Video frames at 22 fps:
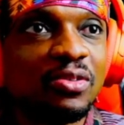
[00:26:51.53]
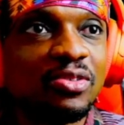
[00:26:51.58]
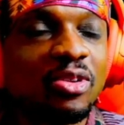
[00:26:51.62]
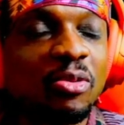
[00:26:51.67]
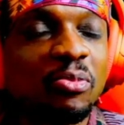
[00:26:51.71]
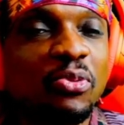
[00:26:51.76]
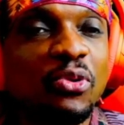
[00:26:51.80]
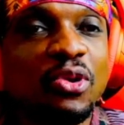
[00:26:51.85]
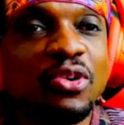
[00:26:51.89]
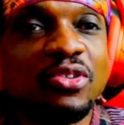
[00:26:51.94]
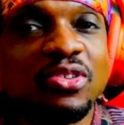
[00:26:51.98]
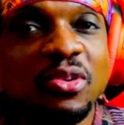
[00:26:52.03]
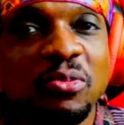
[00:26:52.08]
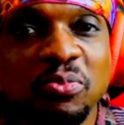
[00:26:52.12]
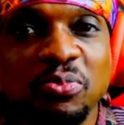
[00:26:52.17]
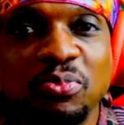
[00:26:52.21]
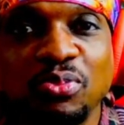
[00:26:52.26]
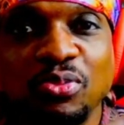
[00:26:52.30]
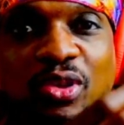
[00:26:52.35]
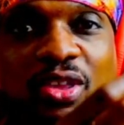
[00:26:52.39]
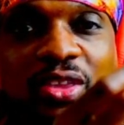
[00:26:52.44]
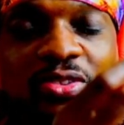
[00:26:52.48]
Suppose
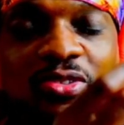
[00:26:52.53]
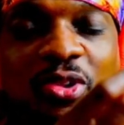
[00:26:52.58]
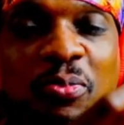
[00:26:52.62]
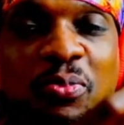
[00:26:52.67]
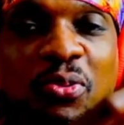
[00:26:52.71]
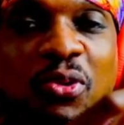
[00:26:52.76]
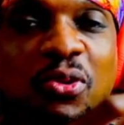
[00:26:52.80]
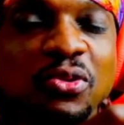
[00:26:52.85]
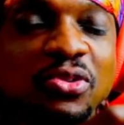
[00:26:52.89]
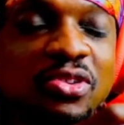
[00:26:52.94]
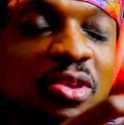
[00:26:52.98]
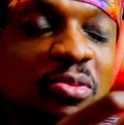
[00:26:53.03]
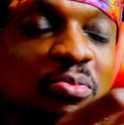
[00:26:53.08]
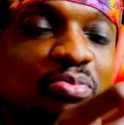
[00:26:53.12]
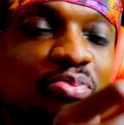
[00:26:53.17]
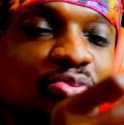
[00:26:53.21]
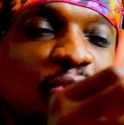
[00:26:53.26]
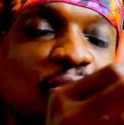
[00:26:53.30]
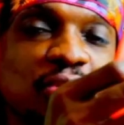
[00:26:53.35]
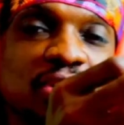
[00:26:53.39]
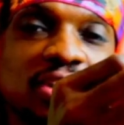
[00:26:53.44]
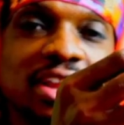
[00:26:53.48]
he
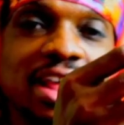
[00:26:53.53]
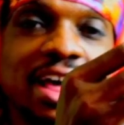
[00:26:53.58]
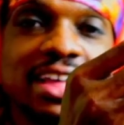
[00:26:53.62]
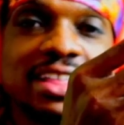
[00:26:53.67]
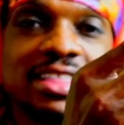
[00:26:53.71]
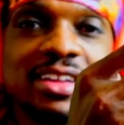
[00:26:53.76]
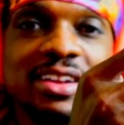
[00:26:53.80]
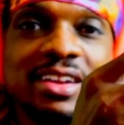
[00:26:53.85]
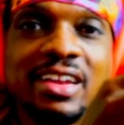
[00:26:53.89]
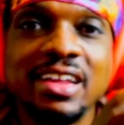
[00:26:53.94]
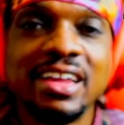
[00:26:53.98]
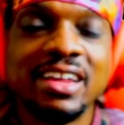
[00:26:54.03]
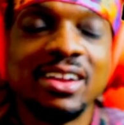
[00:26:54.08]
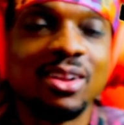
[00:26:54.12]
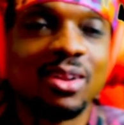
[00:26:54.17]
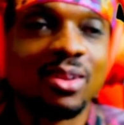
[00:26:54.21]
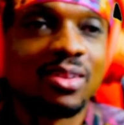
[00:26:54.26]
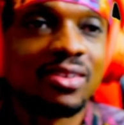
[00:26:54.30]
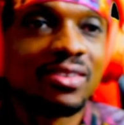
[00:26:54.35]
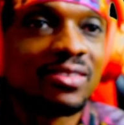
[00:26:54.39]
broke like the needle.